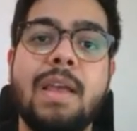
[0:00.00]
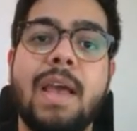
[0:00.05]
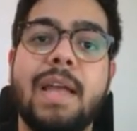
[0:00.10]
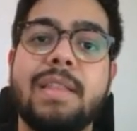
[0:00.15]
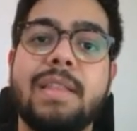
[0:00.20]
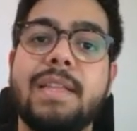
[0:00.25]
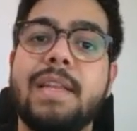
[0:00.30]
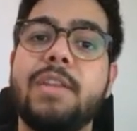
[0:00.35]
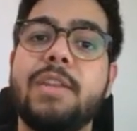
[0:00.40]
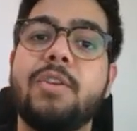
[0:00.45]

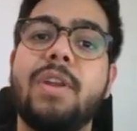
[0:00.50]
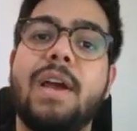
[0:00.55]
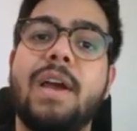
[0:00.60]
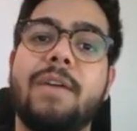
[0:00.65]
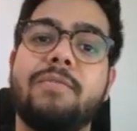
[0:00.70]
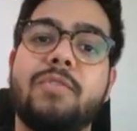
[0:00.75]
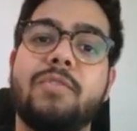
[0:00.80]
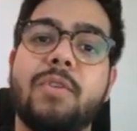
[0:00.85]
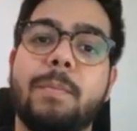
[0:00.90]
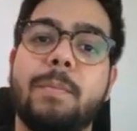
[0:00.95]
and then you'll
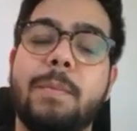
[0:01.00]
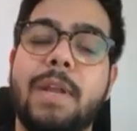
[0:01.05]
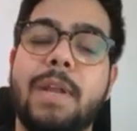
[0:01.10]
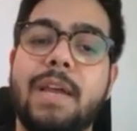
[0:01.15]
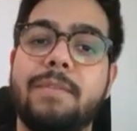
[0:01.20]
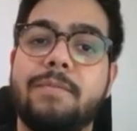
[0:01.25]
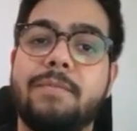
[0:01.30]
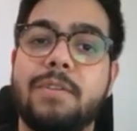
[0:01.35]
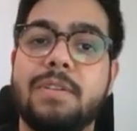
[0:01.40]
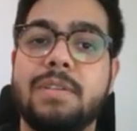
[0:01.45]
have to apply
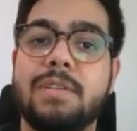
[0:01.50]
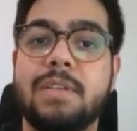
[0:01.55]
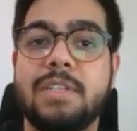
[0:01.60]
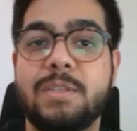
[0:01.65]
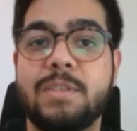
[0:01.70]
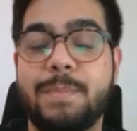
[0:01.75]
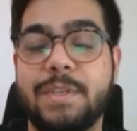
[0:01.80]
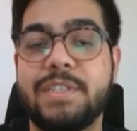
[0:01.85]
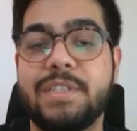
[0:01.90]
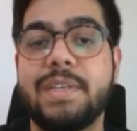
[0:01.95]
for
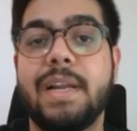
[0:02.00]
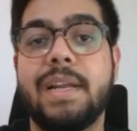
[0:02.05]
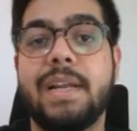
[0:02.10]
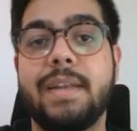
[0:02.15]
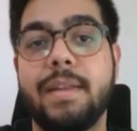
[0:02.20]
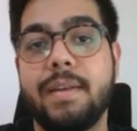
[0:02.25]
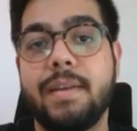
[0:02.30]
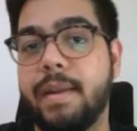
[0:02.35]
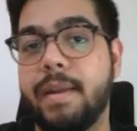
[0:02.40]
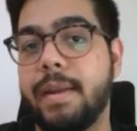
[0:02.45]

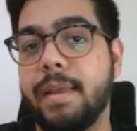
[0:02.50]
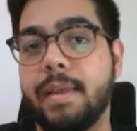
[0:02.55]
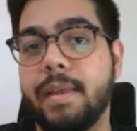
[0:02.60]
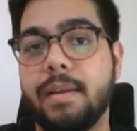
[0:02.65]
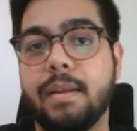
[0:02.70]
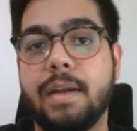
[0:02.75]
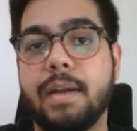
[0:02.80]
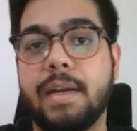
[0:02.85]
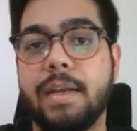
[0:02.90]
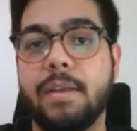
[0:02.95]
specialty training
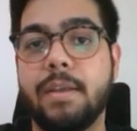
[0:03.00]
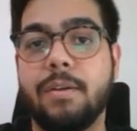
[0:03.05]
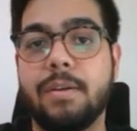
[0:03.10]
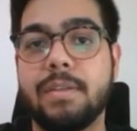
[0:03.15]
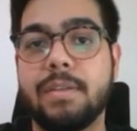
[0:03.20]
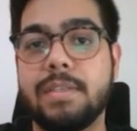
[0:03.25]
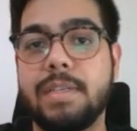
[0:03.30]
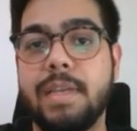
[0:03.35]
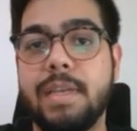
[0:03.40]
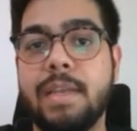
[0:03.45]
in
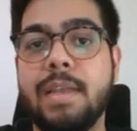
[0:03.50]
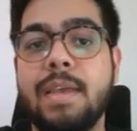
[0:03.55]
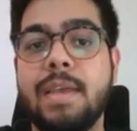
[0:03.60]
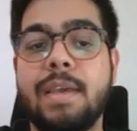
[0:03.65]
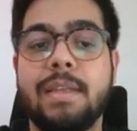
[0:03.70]
cardiology,